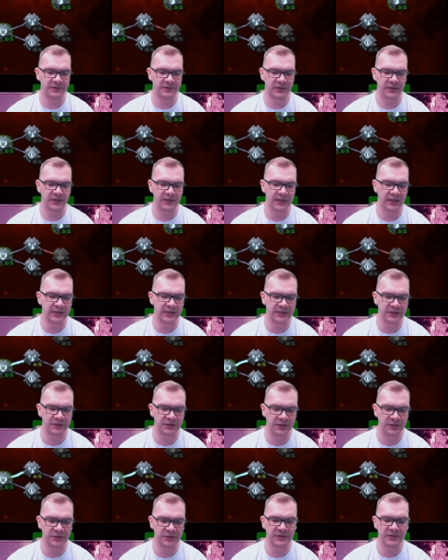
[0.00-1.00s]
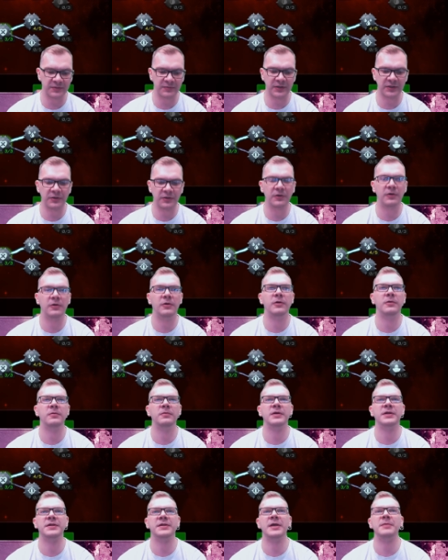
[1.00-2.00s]
So I can take the screenshots, I'm gonna go
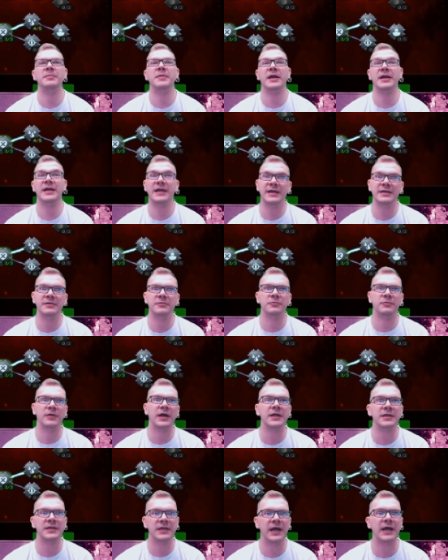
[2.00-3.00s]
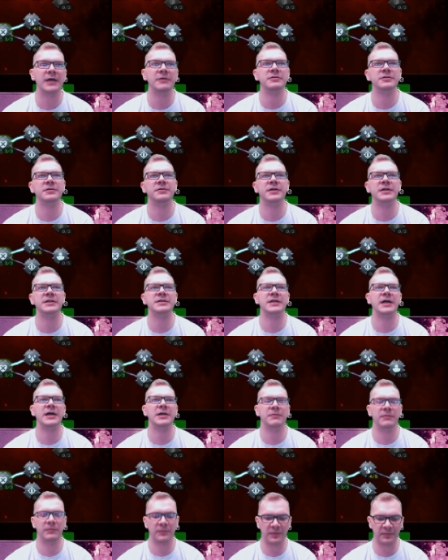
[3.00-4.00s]
over them again right now. So we can
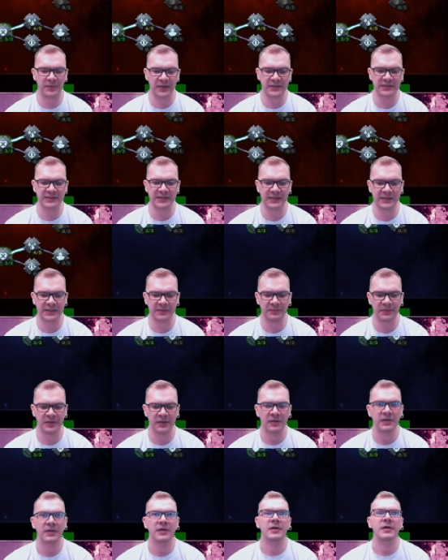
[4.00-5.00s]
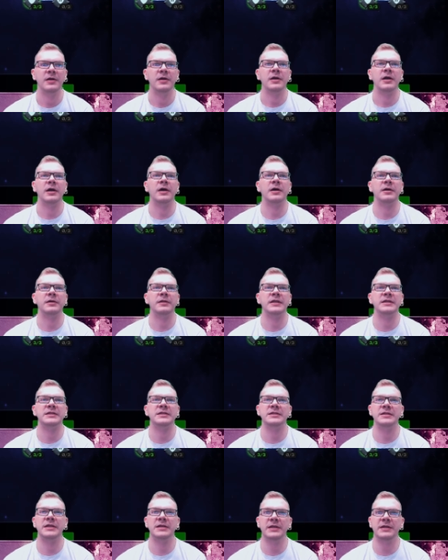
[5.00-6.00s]
start with my main setup. Uh, this
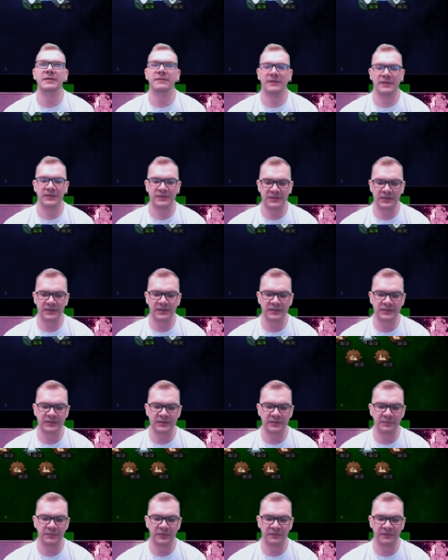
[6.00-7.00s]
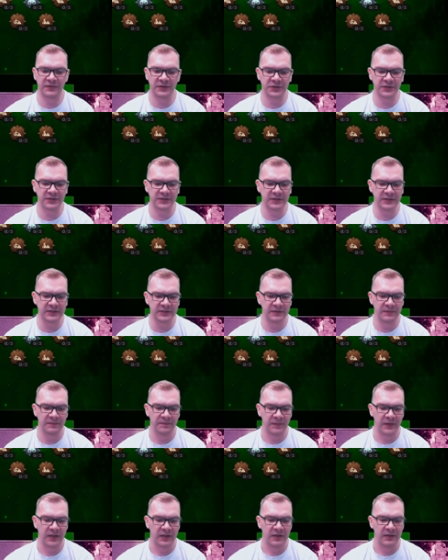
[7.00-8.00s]
is the defense and this is the proficiencies.
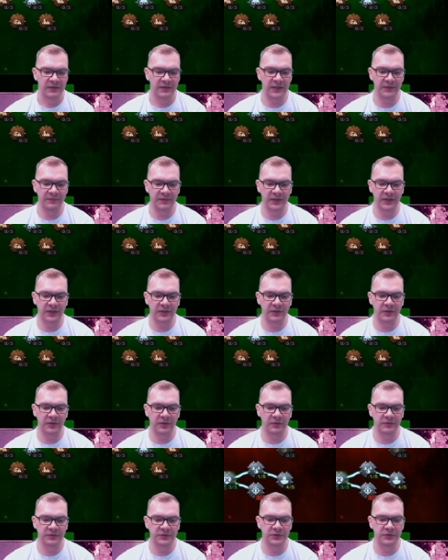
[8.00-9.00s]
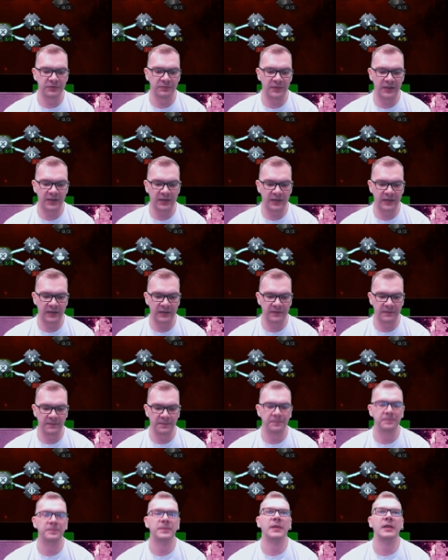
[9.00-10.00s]
Then we're gonna go to my
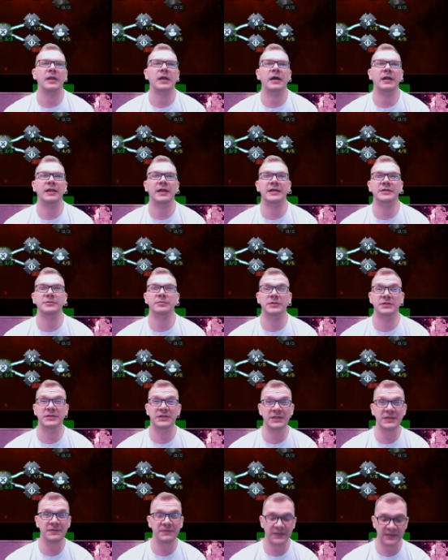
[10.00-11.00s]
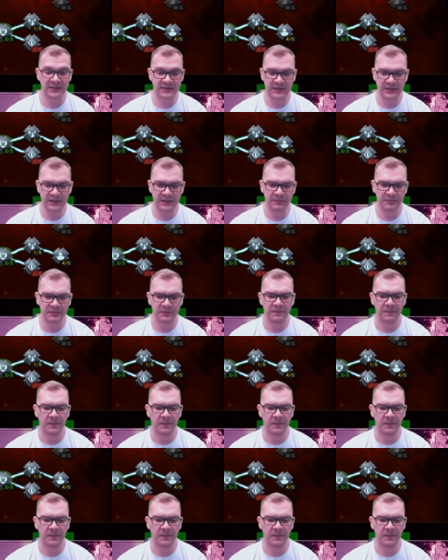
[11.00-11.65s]
Alliance with defense setup.